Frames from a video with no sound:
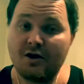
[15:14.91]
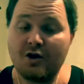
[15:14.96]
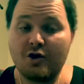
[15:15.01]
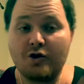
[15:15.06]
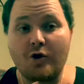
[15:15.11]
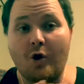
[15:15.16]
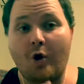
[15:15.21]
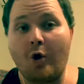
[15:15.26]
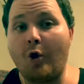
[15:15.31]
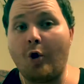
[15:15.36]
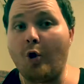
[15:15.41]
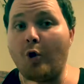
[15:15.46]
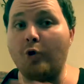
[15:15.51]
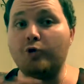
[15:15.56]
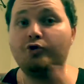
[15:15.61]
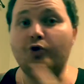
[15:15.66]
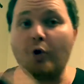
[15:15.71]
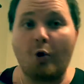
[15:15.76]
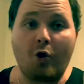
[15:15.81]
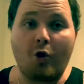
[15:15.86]
The whole
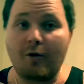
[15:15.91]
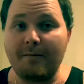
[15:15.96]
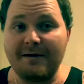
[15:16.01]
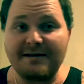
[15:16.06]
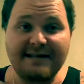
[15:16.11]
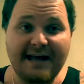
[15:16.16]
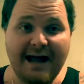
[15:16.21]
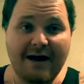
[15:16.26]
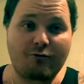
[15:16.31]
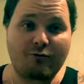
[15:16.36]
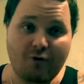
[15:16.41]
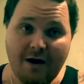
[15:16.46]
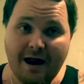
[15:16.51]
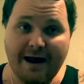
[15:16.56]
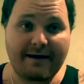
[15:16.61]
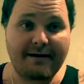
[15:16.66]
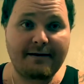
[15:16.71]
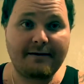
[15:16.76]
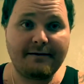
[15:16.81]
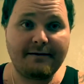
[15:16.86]
dorm is at
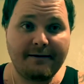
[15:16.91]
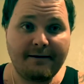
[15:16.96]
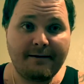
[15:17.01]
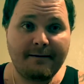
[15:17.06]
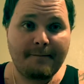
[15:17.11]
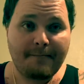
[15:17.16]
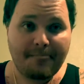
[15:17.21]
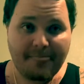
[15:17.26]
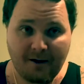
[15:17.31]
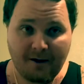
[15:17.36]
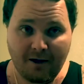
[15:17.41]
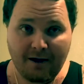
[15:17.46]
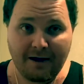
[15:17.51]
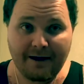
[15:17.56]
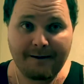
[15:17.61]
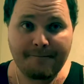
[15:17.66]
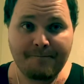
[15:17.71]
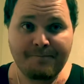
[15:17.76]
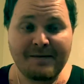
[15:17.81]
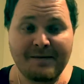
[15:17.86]
wreck, all
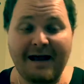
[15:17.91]
right?